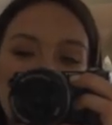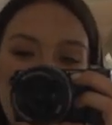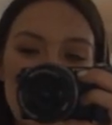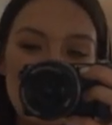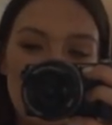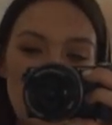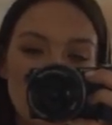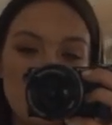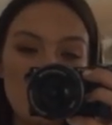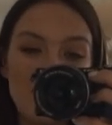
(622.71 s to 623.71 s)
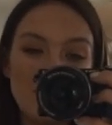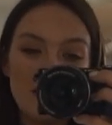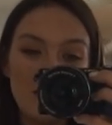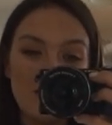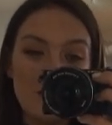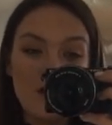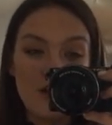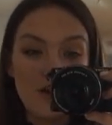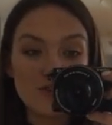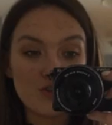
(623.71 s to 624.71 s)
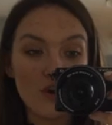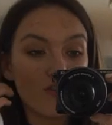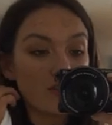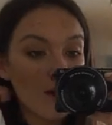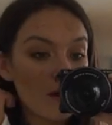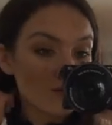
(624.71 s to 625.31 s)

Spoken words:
And I love the branding of her store as well.